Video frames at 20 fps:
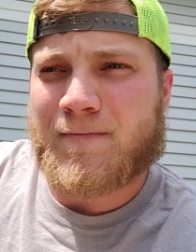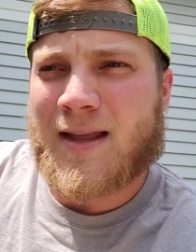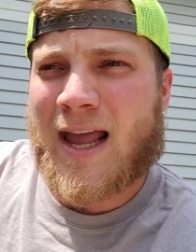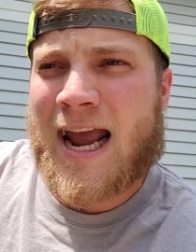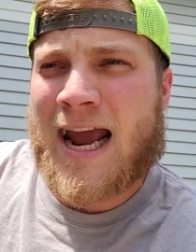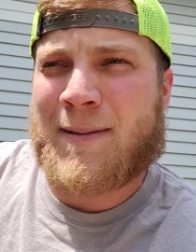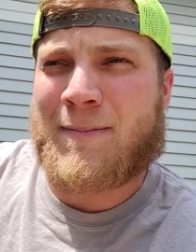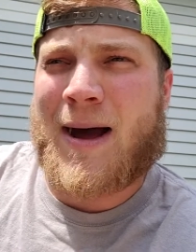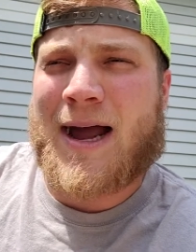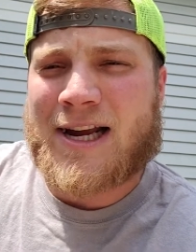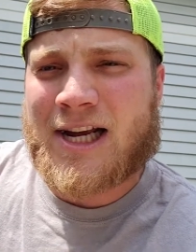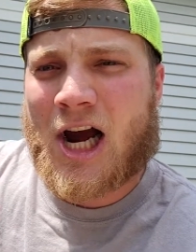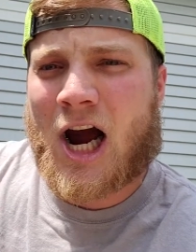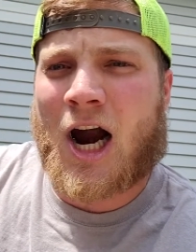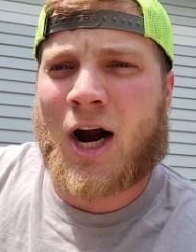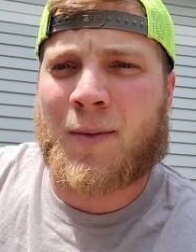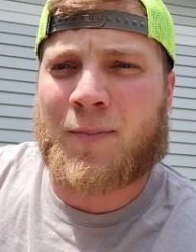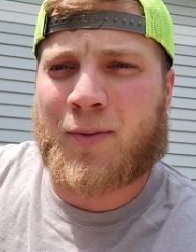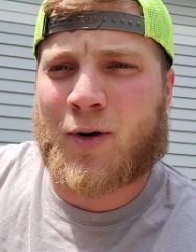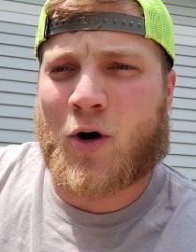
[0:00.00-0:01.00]
and my
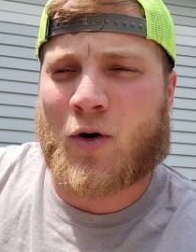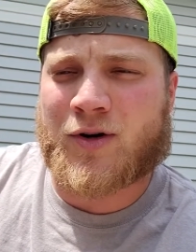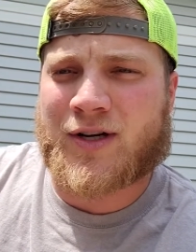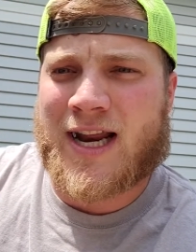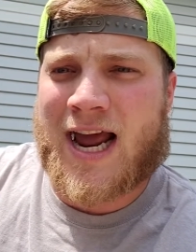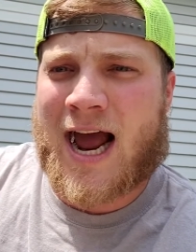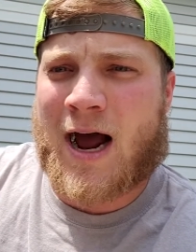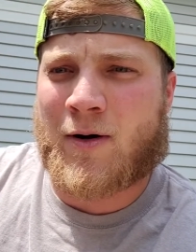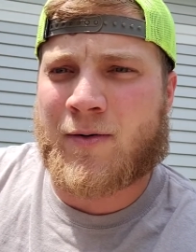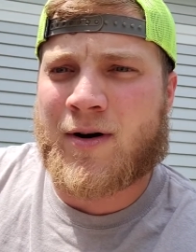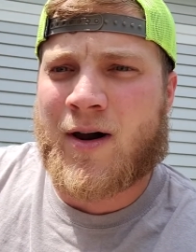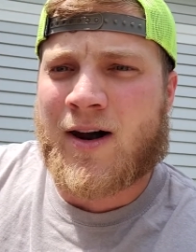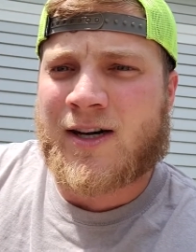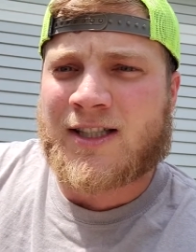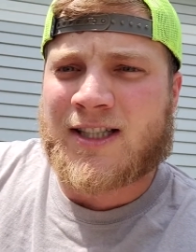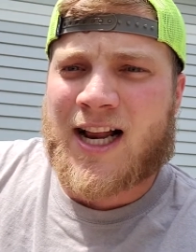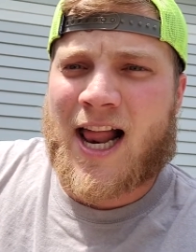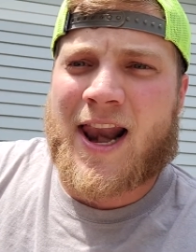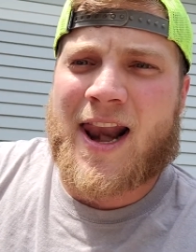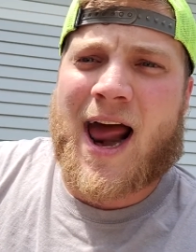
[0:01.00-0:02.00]
car broke down
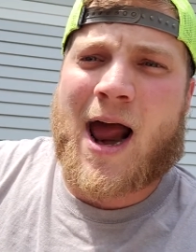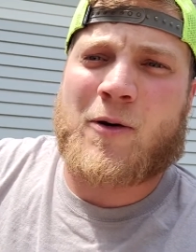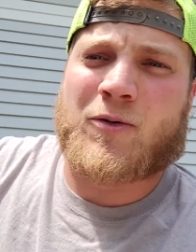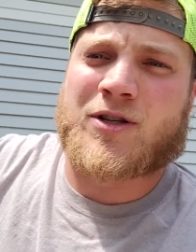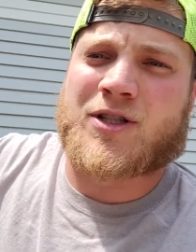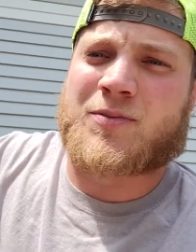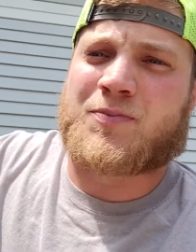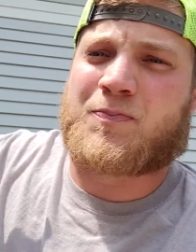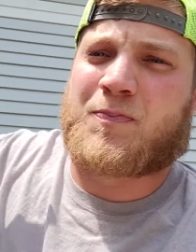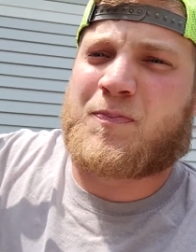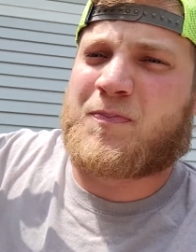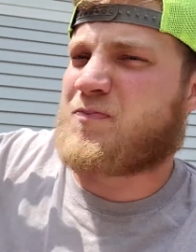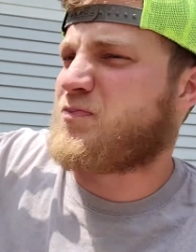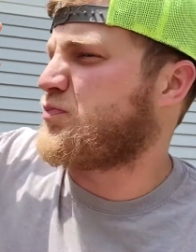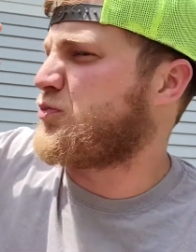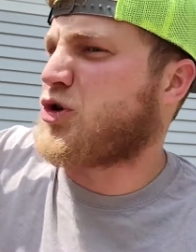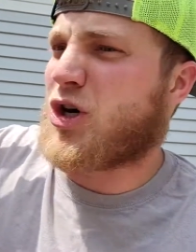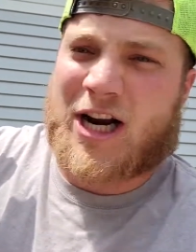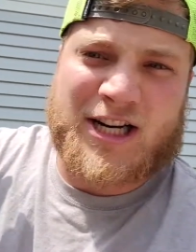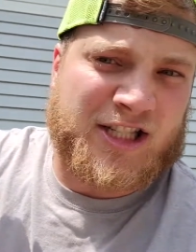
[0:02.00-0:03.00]
and I was
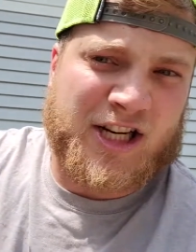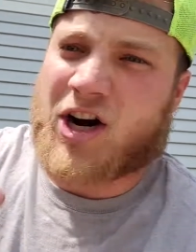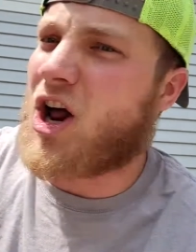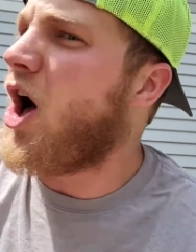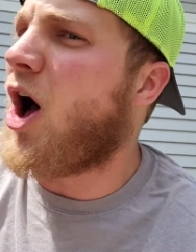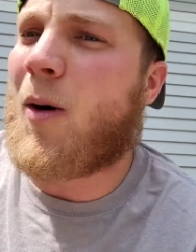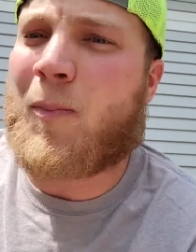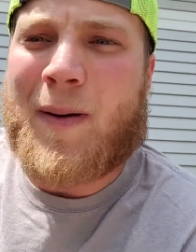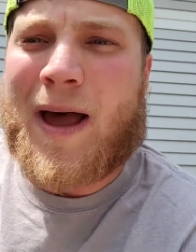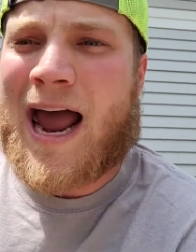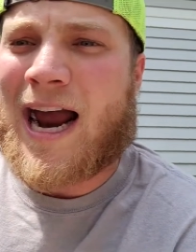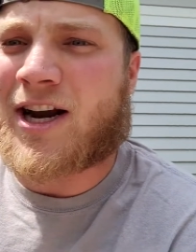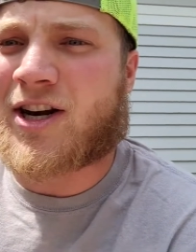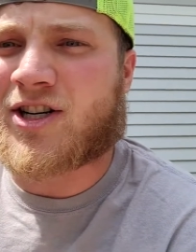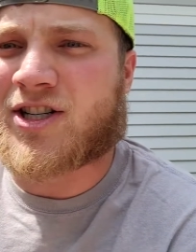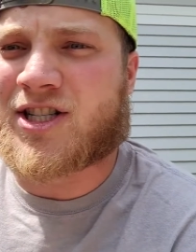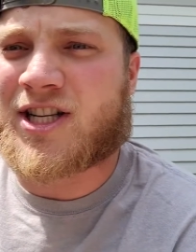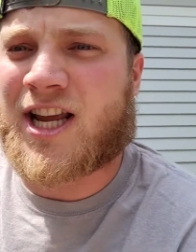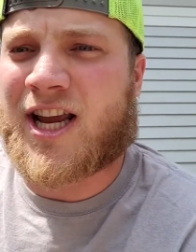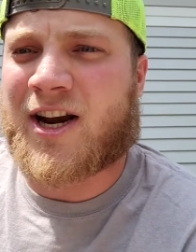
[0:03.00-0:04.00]
dressed in all
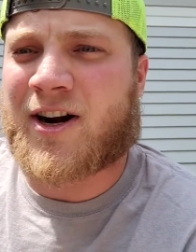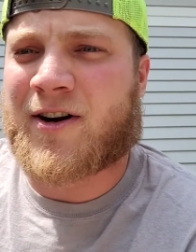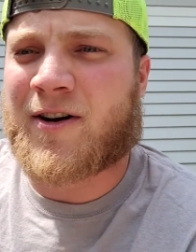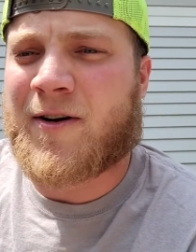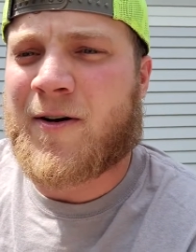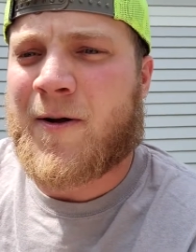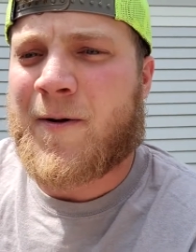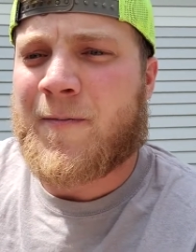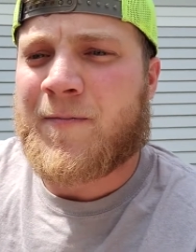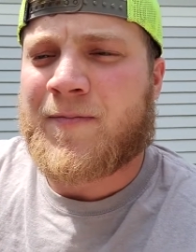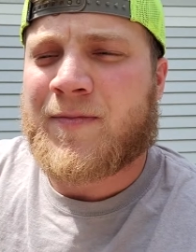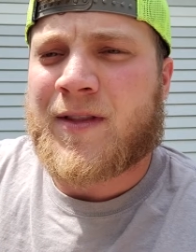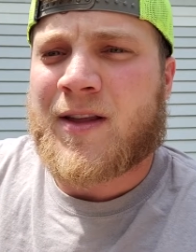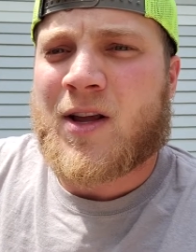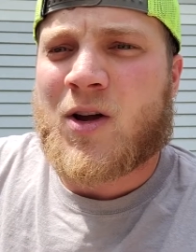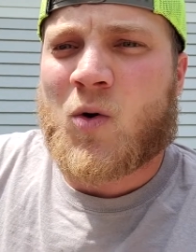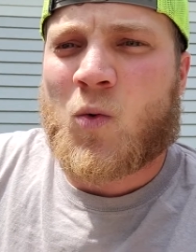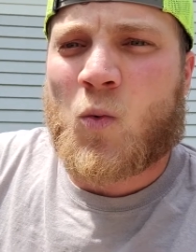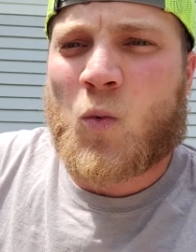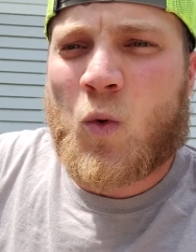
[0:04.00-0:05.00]
Packers gear,
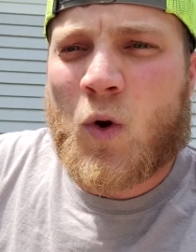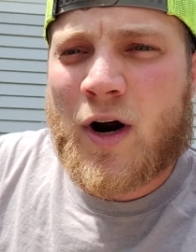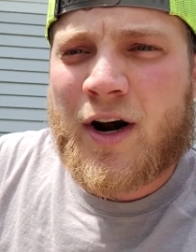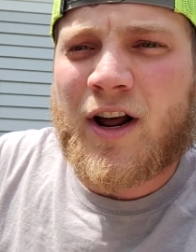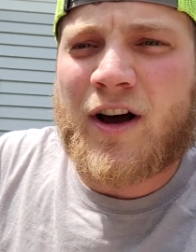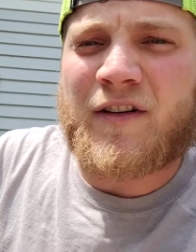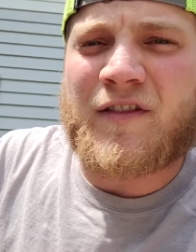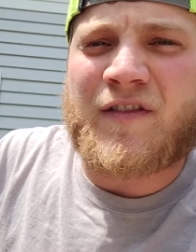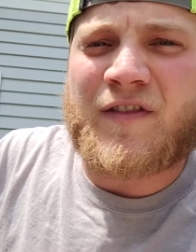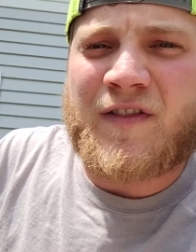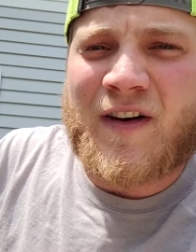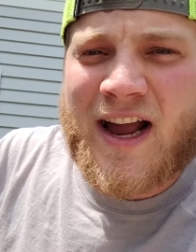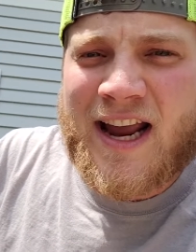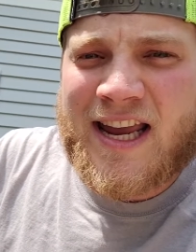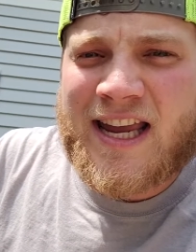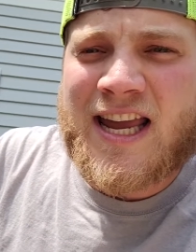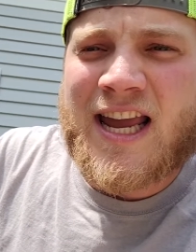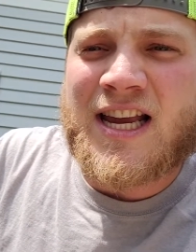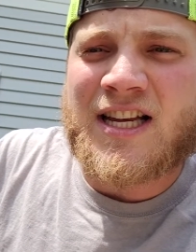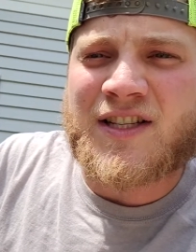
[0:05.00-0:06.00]
would a
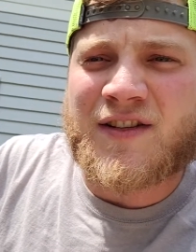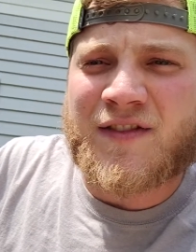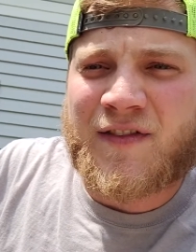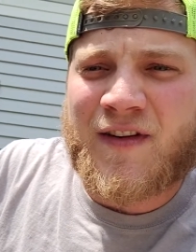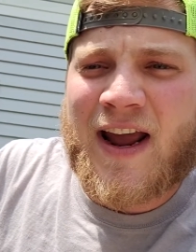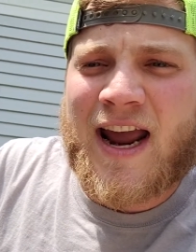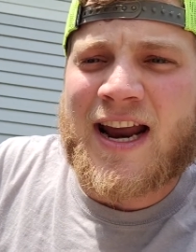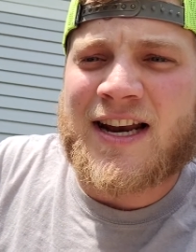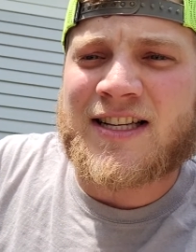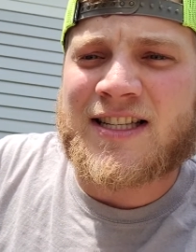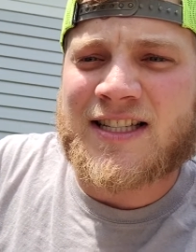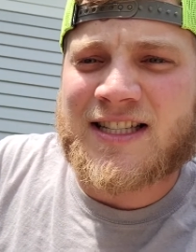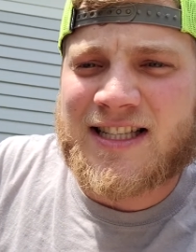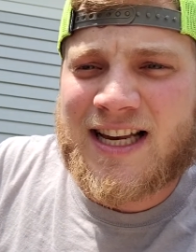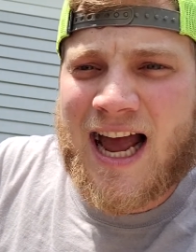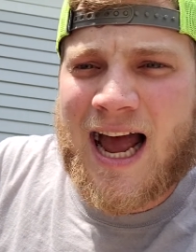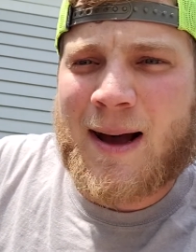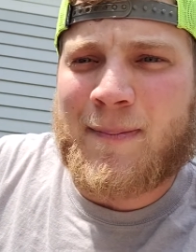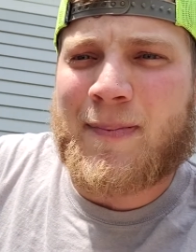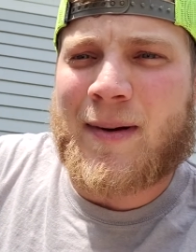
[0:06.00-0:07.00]
Vikings fan
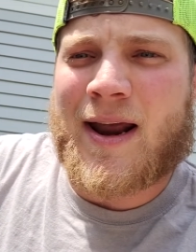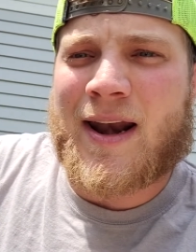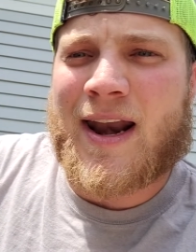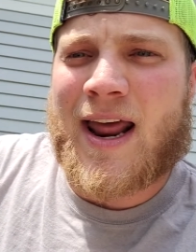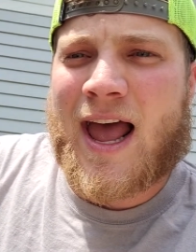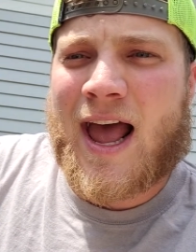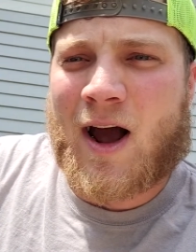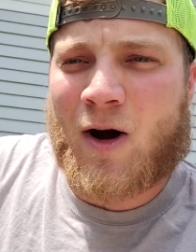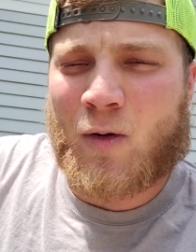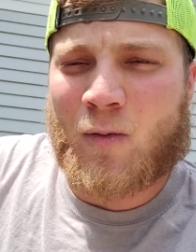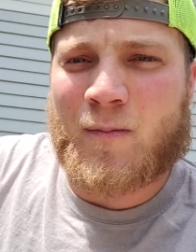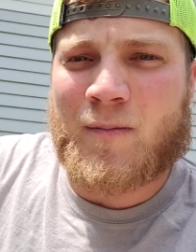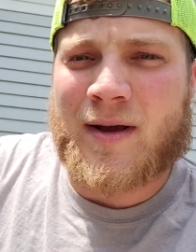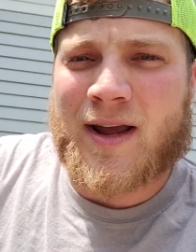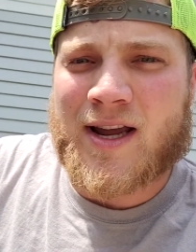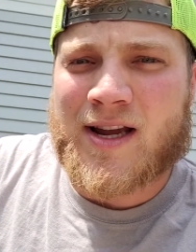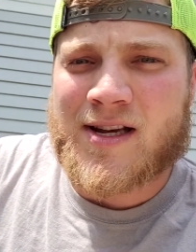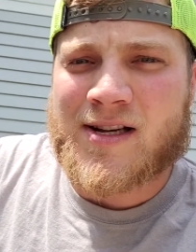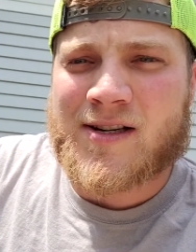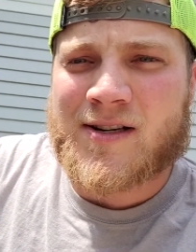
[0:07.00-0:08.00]
stop and help
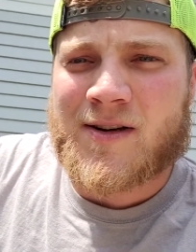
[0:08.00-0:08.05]
me?